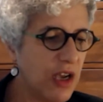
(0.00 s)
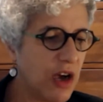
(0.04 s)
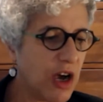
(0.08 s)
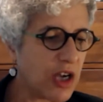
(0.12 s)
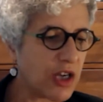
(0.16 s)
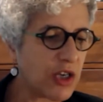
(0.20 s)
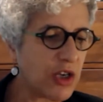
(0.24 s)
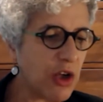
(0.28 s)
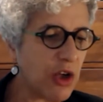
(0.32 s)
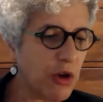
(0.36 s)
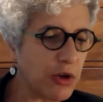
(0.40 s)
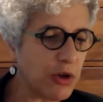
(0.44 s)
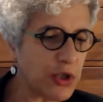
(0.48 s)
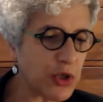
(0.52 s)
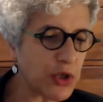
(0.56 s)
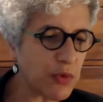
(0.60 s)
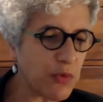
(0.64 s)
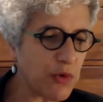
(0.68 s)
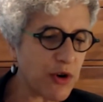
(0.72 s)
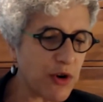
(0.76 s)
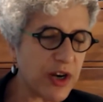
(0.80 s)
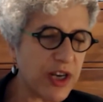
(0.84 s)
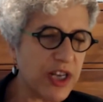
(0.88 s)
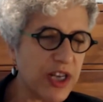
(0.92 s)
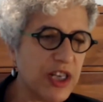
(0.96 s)
on culture
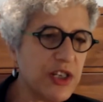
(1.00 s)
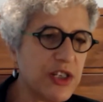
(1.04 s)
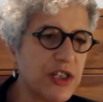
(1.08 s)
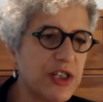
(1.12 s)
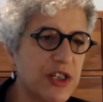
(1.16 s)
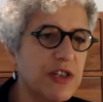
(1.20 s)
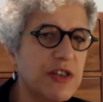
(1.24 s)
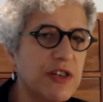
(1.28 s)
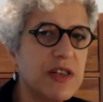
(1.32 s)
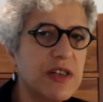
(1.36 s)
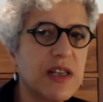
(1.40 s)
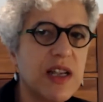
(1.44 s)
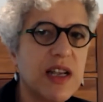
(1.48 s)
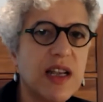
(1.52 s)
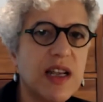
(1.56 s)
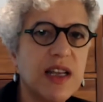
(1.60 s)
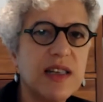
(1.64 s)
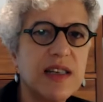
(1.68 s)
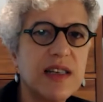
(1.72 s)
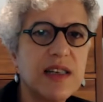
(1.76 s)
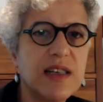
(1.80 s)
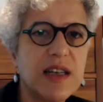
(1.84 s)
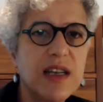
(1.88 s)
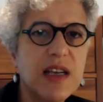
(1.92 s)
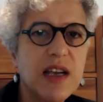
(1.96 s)
war issues
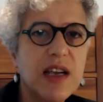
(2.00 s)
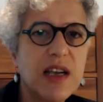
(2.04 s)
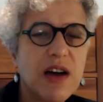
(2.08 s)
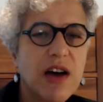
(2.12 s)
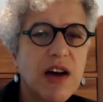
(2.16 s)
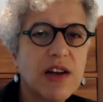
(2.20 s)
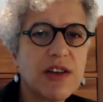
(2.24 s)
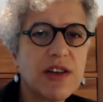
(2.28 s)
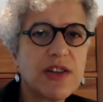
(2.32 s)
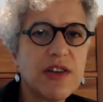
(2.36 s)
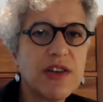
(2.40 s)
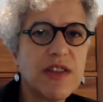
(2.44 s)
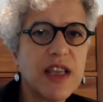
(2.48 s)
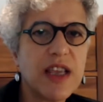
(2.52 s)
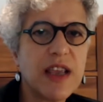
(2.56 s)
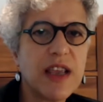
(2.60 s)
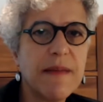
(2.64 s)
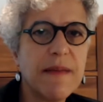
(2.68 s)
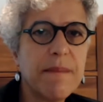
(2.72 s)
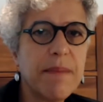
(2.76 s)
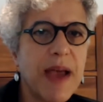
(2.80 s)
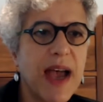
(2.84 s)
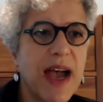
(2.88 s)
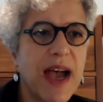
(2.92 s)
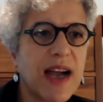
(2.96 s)
and also the
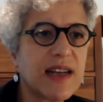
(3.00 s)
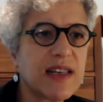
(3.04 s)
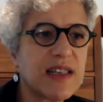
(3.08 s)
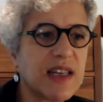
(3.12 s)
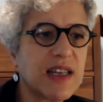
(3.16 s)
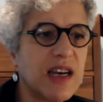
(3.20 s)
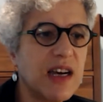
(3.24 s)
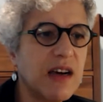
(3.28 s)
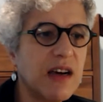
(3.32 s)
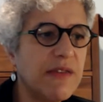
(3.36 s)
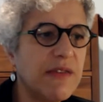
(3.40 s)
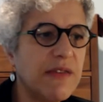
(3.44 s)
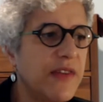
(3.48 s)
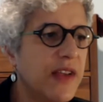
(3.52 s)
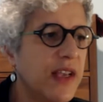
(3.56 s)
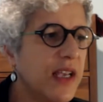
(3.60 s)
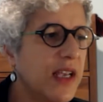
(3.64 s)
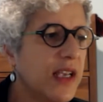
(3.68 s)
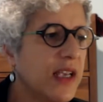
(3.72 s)
impact of